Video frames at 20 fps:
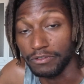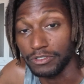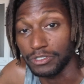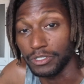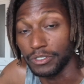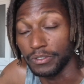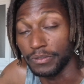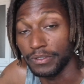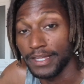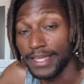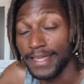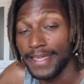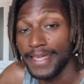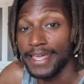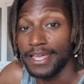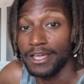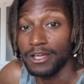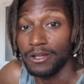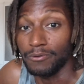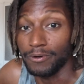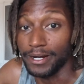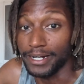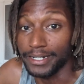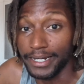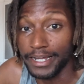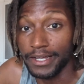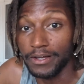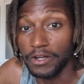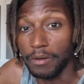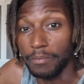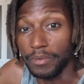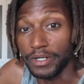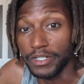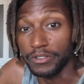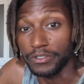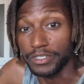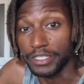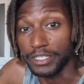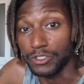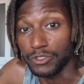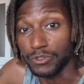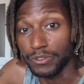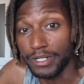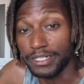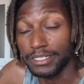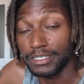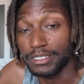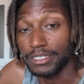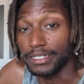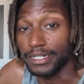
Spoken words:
So right now I'm gonna go get dressed,